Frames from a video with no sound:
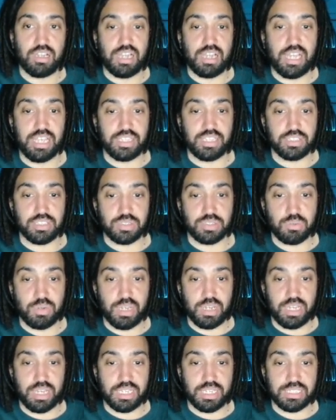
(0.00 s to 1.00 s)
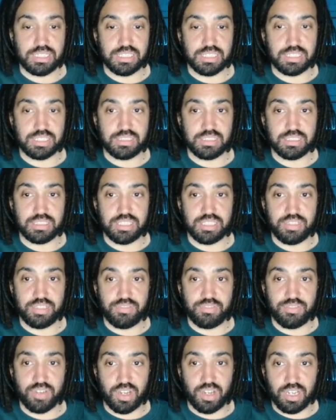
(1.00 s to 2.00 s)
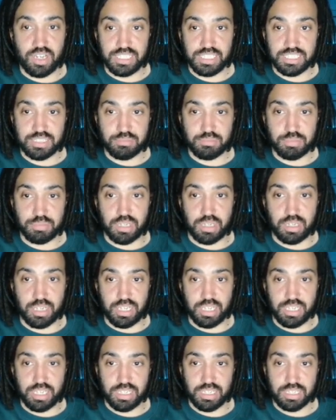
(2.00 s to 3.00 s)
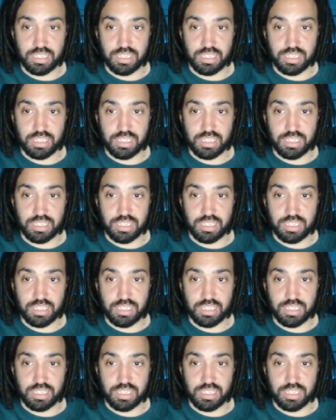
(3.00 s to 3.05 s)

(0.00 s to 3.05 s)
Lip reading: 8 squared divided by